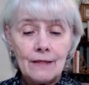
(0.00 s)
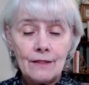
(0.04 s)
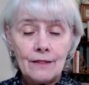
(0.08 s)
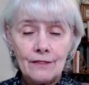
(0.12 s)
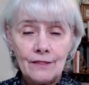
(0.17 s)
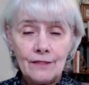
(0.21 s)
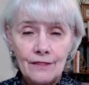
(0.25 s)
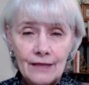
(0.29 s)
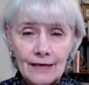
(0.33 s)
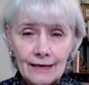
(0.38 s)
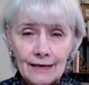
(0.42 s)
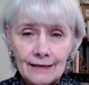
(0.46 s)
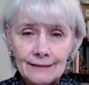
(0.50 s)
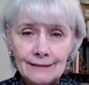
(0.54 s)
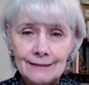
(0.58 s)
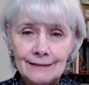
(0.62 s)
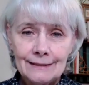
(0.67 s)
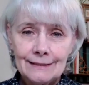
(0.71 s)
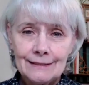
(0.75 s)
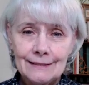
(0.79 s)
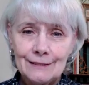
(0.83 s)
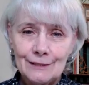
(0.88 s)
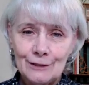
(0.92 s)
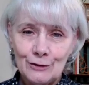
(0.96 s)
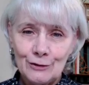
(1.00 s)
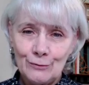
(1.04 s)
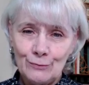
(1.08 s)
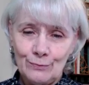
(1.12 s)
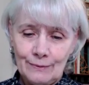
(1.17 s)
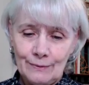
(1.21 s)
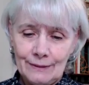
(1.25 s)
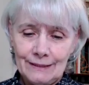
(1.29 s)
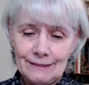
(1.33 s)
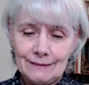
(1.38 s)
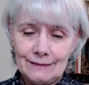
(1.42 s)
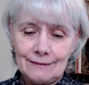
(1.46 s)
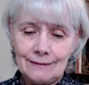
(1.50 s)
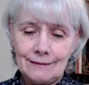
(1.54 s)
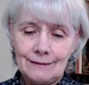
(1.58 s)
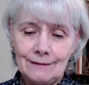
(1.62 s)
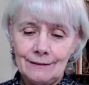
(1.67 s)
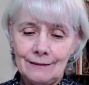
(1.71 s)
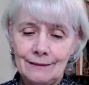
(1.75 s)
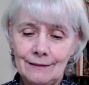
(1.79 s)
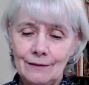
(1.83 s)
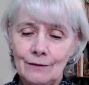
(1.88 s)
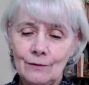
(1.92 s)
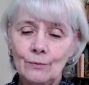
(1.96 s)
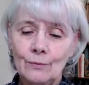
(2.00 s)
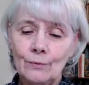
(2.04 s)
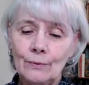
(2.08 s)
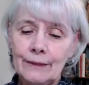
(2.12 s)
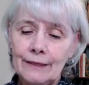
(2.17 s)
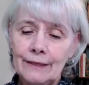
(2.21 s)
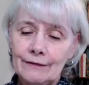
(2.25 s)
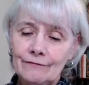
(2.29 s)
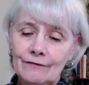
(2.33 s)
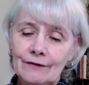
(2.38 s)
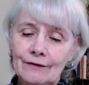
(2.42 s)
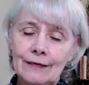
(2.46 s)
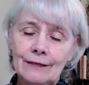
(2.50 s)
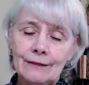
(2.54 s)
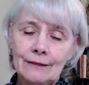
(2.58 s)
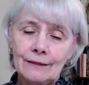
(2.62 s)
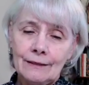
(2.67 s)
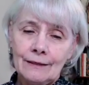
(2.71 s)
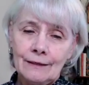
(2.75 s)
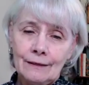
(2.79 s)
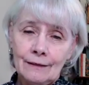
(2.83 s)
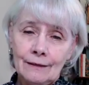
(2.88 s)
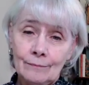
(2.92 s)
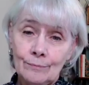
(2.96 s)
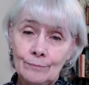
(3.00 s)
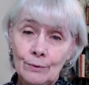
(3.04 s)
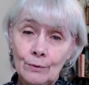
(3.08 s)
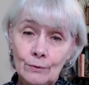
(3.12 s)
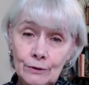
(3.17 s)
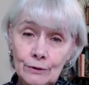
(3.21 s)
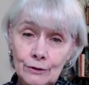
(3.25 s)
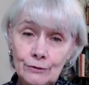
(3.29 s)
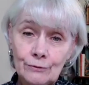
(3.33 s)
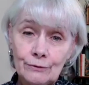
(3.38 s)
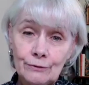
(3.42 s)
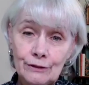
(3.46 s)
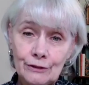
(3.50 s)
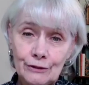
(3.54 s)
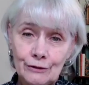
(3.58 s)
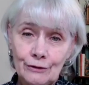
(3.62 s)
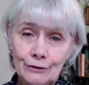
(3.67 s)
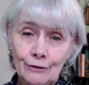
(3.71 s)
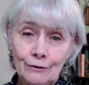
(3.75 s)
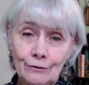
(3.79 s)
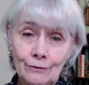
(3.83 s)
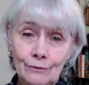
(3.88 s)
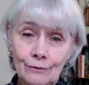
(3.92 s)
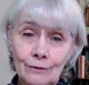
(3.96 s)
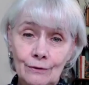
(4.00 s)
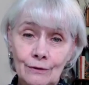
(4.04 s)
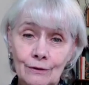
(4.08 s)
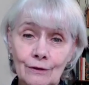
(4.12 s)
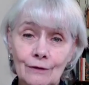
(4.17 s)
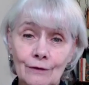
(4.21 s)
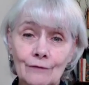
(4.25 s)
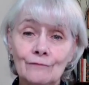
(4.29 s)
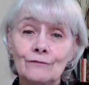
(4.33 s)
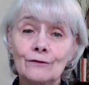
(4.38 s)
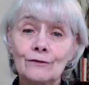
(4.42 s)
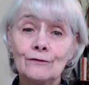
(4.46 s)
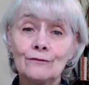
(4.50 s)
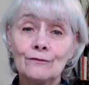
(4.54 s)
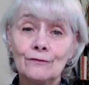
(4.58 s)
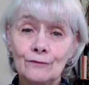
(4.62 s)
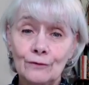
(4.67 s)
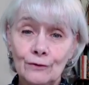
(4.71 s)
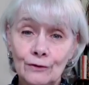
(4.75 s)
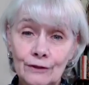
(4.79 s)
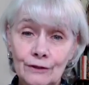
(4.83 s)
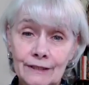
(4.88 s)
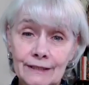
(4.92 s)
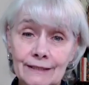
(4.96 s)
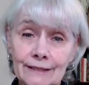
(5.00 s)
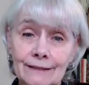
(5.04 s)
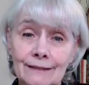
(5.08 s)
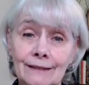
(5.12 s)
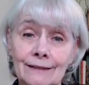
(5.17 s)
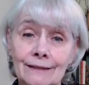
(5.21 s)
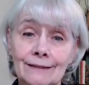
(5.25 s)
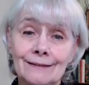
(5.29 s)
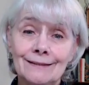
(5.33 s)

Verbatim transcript: That is the reason we have had a poetry show for 40